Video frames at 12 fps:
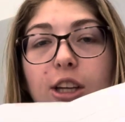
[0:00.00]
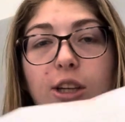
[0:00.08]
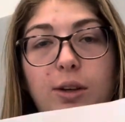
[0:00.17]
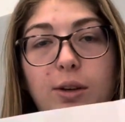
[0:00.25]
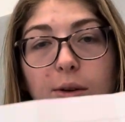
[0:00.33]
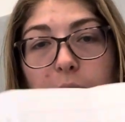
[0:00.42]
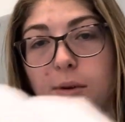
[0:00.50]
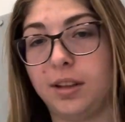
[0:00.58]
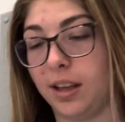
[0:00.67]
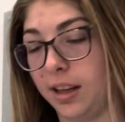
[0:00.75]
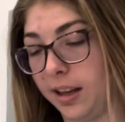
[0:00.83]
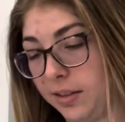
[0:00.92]
You
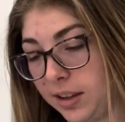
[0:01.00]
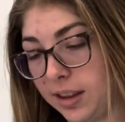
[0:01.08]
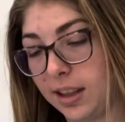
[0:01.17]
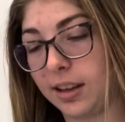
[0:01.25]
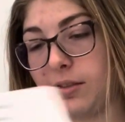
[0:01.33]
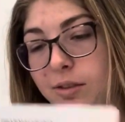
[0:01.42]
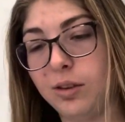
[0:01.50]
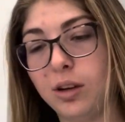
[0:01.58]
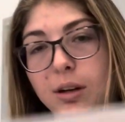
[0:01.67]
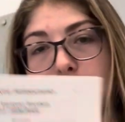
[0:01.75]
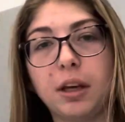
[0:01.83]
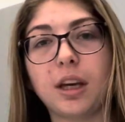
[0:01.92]
did everything
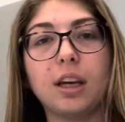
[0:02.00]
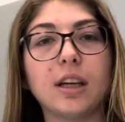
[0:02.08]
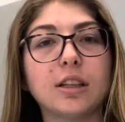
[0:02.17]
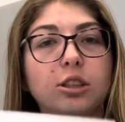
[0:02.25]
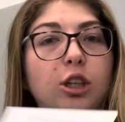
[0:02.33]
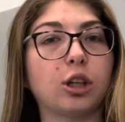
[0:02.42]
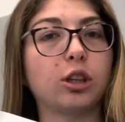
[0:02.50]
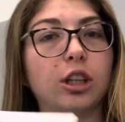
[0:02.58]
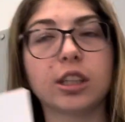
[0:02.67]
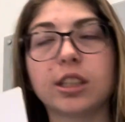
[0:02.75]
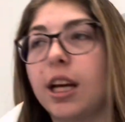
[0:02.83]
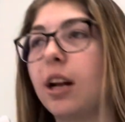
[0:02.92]
for me, so you
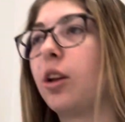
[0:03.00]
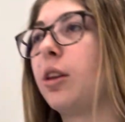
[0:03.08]
looked at all the